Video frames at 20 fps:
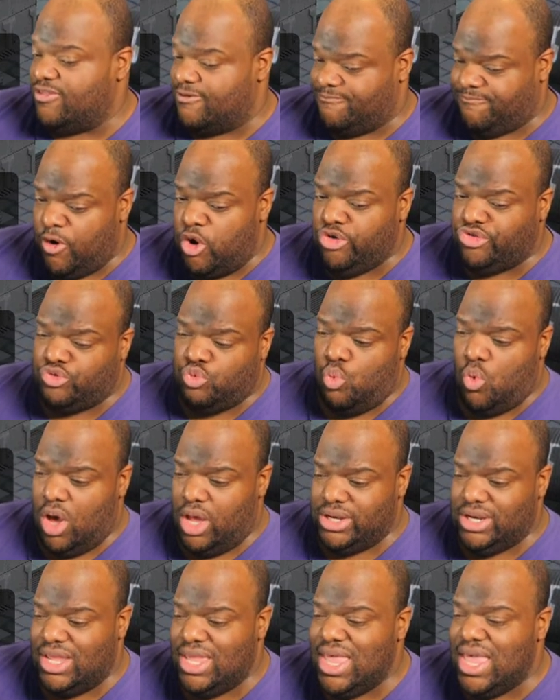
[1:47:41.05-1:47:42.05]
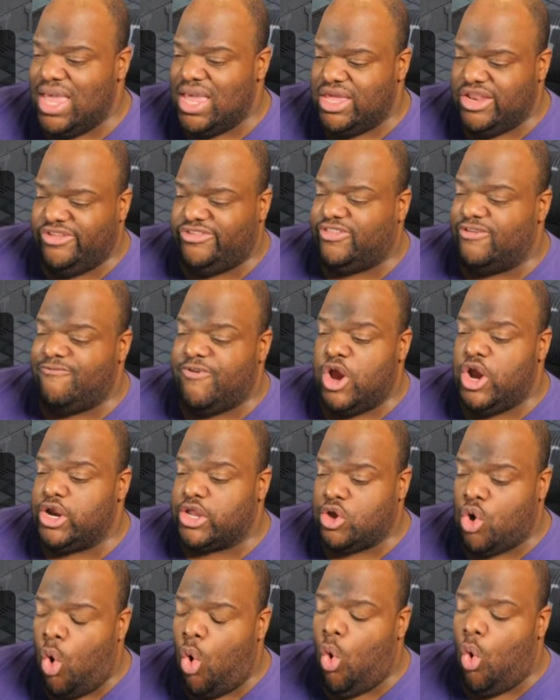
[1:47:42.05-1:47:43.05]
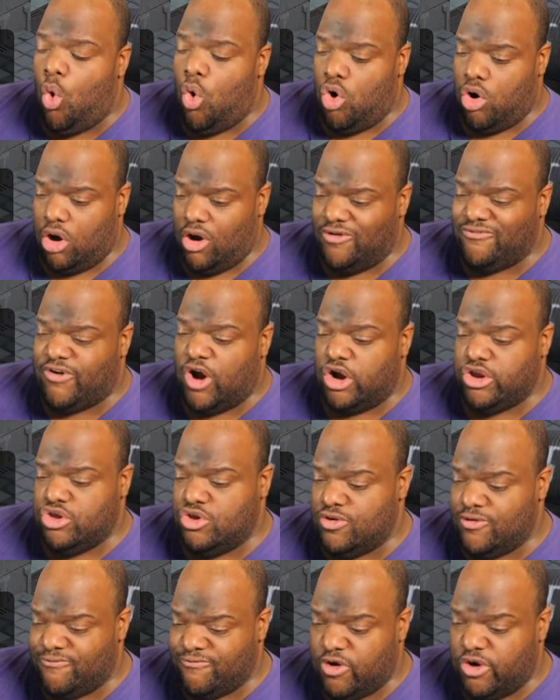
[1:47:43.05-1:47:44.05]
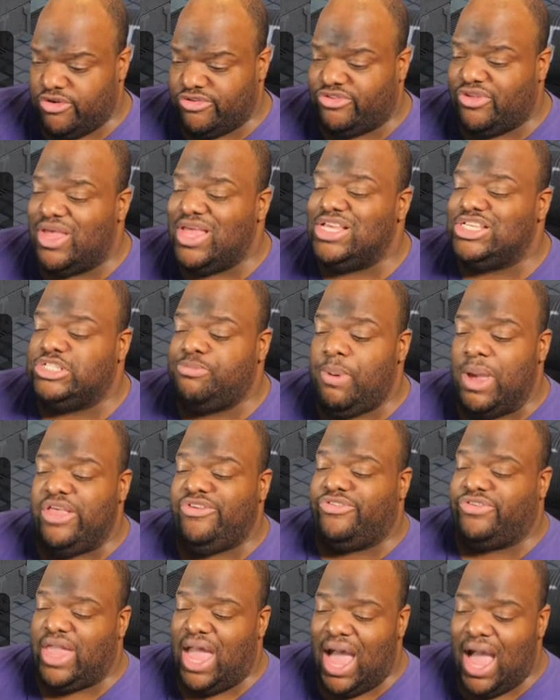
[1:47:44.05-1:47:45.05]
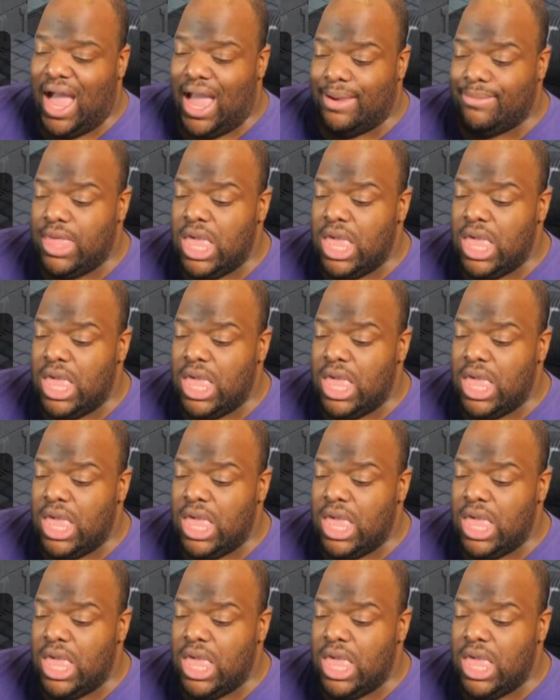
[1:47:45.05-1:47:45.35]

The first one, it is the very core of our universe, space time.